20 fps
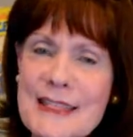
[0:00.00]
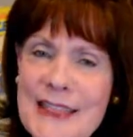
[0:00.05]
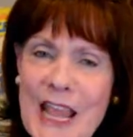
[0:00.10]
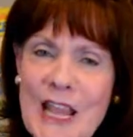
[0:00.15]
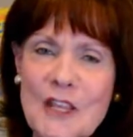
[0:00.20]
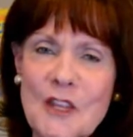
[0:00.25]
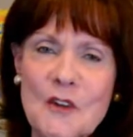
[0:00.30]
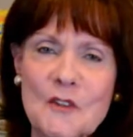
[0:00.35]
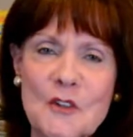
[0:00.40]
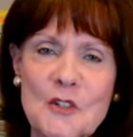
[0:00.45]

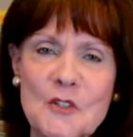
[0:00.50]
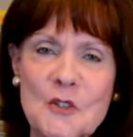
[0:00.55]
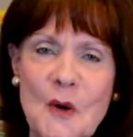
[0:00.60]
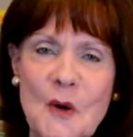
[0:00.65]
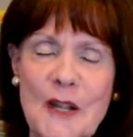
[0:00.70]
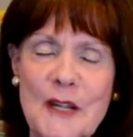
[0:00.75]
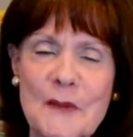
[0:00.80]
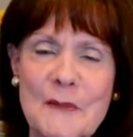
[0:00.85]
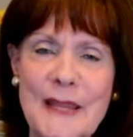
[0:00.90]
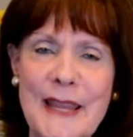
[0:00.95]
Thank you for
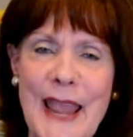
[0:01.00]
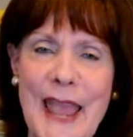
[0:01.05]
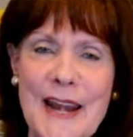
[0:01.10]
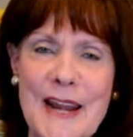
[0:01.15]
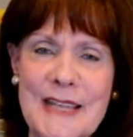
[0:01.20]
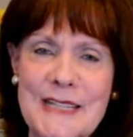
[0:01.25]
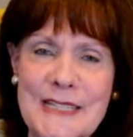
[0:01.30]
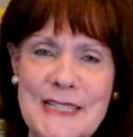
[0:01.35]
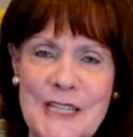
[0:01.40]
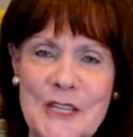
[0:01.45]
joining me,
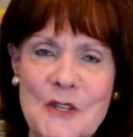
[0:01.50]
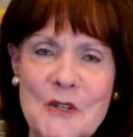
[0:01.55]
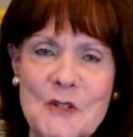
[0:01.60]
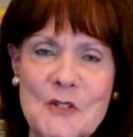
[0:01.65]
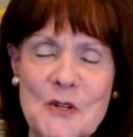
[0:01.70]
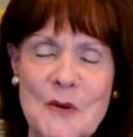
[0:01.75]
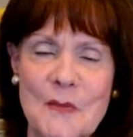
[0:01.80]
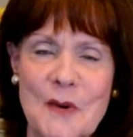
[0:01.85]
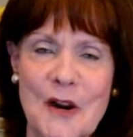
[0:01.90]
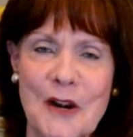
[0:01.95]
and I'll see you
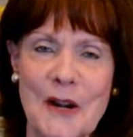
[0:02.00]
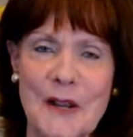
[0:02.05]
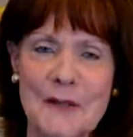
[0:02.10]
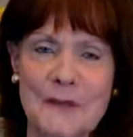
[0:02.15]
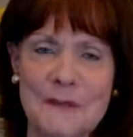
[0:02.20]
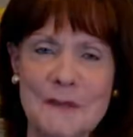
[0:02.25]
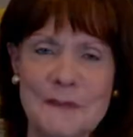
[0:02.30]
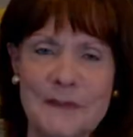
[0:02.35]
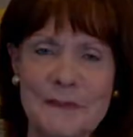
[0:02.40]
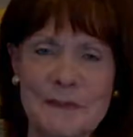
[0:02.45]

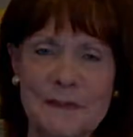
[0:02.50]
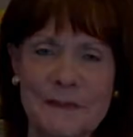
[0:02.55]
tomorrow.